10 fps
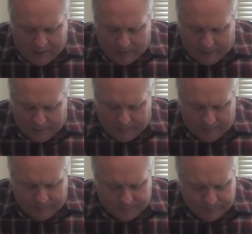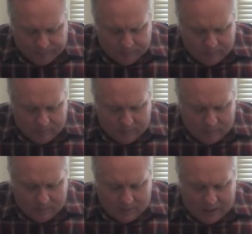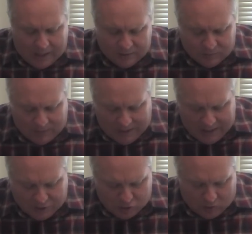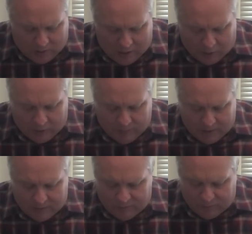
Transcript: Um, the cosmological argument, the